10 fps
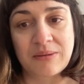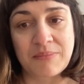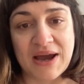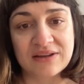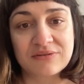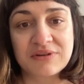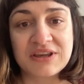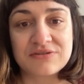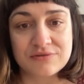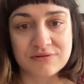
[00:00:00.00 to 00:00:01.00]
Back to
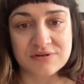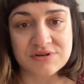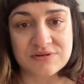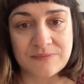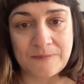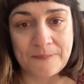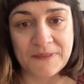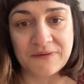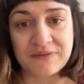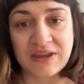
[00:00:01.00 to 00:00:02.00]
King George.
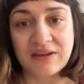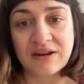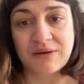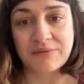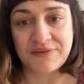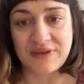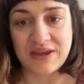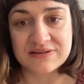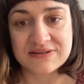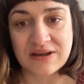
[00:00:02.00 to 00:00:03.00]
You've taken our
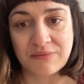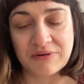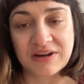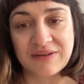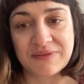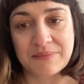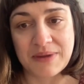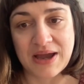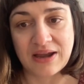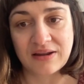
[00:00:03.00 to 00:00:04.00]
things and won't give them
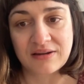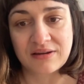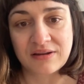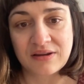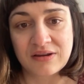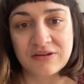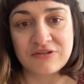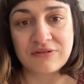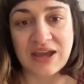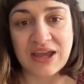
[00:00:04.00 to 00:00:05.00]
back.
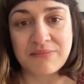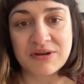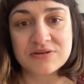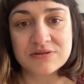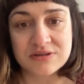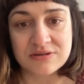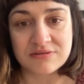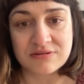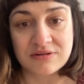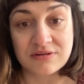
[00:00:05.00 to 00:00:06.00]
You came and you
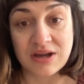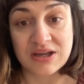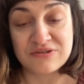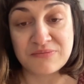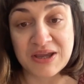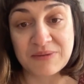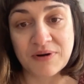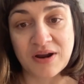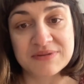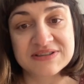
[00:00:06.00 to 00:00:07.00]
took, and you made
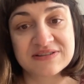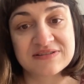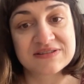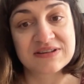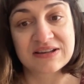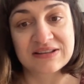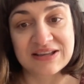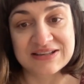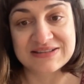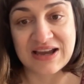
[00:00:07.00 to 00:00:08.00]
promises
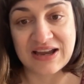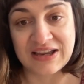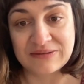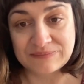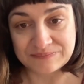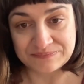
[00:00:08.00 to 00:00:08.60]
that sing